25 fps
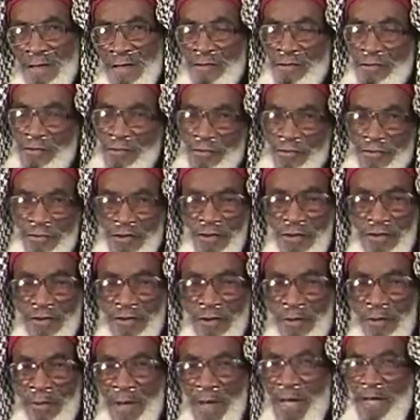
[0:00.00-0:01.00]
You teach
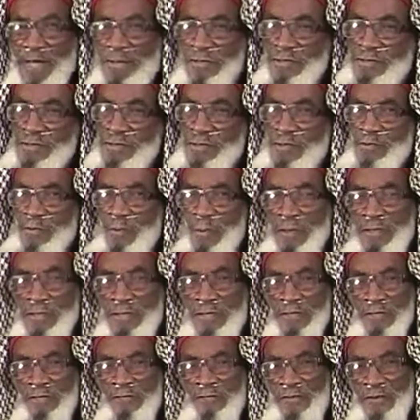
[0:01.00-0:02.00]
a man, you teach one
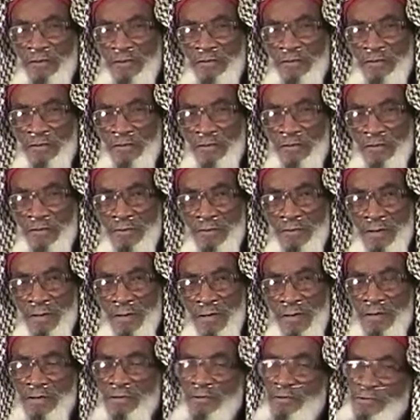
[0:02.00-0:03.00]
individual.
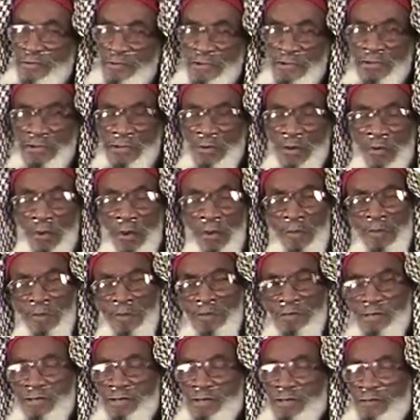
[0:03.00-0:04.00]
You teach a woman, you
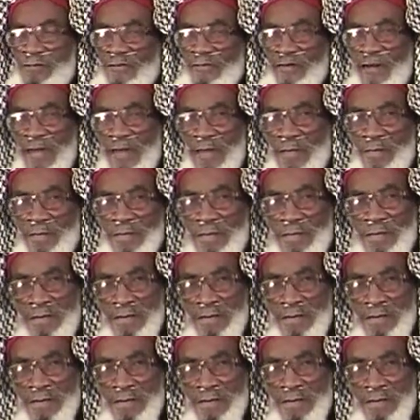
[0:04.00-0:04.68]
teach a family.